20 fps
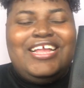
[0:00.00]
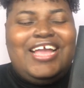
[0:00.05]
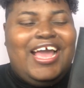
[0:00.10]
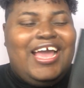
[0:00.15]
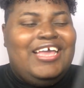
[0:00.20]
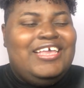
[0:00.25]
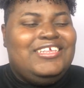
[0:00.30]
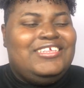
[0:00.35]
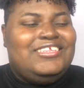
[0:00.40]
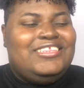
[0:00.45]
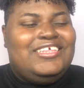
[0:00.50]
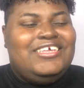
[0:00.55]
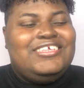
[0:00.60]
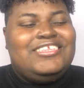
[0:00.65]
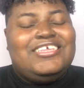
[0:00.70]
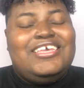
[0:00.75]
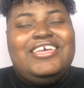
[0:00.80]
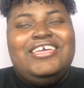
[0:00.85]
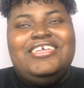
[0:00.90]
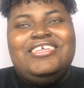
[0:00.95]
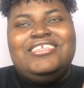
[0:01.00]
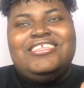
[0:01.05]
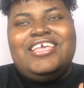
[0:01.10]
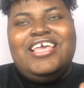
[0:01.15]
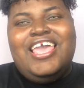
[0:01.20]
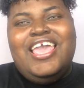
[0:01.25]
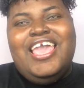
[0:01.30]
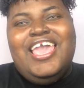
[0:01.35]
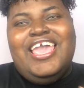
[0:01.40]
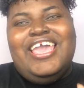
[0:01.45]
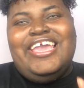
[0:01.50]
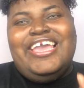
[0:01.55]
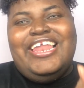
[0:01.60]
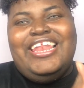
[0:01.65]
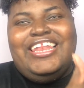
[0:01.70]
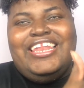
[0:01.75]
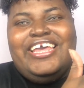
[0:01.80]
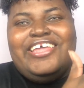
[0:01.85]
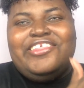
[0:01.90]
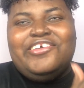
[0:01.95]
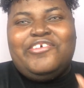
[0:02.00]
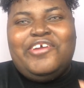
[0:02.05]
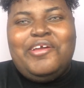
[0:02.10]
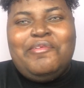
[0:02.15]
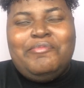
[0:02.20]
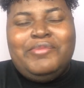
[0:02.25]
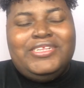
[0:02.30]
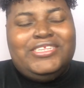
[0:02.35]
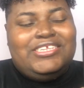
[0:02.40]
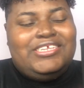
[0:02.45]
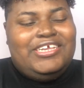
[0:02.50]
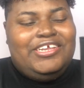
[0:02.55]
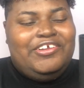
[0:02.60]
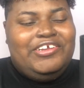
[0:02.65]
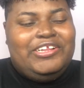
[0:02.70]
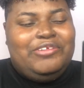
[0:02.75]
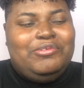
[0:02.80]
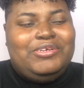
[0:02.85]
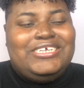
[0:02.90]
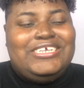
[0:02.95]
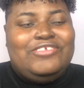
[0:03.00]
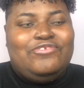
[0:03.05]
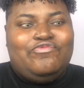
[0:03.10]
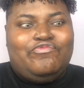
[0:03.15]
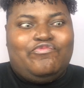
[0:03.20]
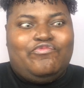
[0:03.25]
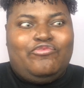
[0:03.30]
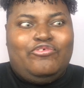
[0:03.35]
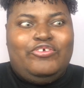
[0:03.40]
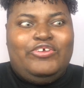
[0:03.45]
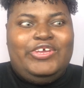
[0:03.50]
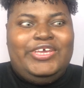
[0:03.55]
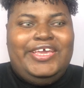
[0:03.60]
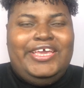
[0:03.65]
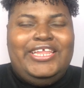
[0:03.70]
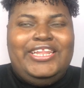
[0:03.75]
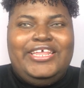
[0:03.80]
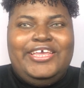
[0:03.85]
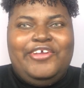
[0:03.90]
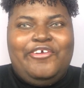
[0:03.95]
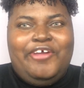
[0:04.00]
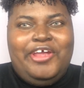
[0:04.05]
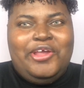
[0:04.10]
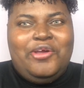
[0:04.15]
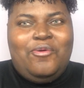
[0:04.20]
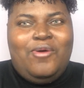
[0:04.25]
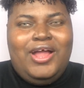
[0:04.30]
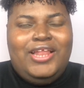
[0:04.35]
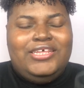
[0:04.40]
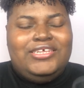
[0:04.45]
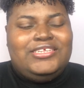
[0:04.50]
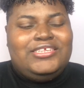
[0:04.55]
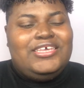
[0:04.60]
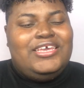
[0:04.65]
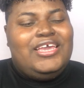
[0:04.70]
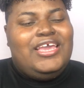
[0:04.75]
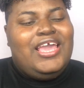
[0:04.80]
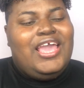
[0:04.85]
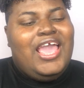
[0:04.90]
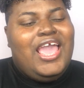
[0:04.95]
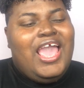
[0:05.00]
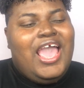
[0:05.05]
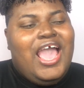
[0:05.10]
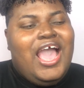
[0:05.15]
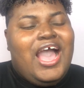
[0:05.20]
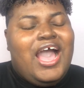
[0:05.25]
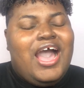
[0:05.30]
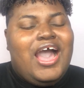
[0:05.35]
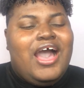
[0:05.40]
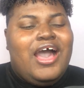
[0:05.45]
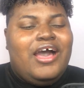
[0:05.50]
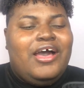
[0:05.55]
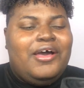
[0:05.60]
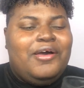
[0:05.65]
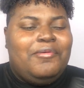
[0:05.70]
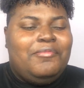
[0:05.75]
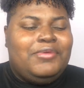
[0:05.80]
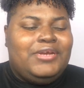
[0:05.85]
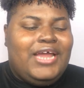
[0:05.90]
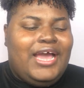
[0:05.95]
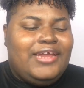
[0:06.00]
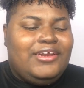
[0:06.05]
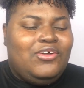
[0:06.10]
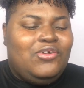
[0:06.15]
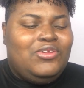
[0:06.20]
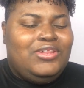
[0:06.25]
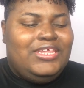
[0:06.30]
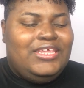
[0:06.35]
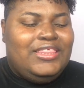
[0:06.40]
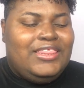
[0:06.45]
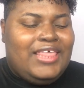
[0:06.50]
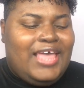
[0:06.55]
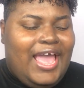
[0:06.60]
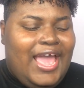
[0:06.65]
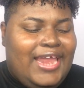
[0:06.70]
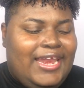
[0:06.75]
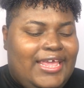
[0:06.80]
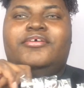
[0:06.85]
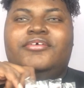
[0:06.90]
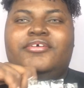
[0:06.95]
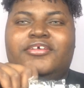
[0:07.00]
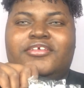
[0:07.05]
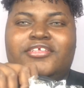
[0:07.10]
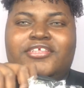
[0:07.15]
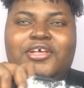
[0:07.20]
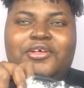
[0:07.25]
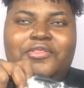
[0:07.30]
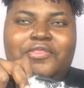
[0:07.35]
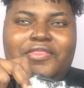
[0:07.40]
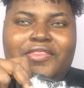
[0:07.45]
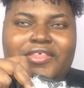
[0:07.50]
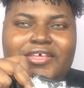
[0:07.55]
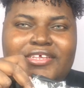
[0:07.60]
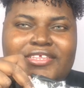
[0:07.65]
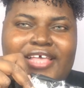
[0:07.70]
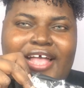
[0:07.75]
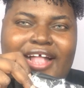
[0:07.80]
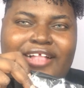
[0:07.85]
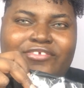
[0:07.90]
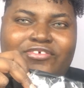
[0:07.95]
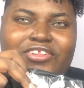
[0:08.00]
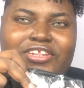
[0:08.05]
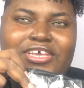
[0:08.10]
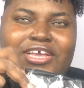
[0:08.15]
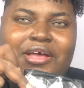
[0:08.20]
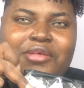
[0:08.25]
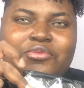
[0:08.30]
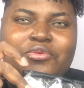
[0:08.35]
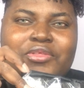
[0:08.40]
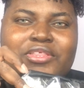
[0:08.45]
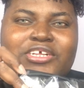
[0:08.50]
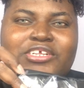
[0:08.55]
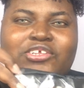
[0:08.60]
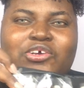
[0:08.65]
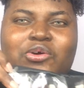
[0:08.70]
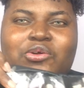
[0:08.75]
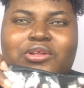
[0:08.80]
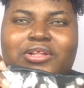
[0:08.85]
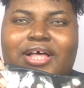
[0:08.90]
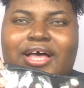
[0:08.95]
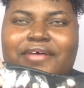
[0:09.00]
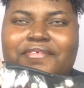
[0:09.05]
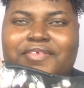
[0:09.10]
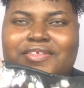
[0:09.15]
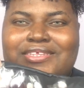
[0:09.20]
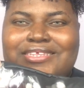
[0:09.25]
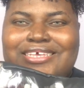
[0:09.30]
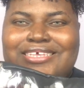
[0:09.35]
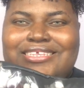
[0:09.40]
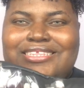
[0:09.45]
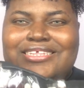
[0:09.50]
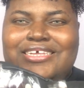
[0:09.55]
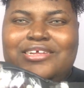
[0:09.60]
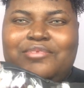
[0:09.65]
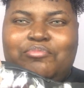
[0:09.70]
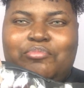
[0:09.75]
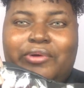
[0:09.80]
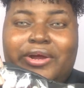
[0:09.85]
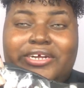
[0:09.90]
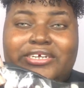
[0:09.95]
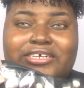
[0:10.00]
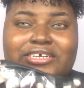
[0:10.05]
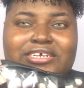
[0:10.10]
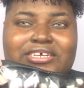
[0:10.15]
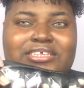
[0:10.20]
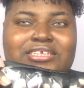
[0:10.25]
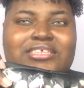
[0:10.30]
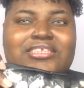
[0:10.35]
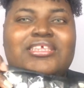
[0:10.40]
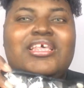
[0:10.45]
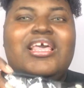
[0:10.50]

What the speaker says: Guys, this is a leatherette material, which is really great quality. Not only that, so this actually comes with a total of 16 brushes.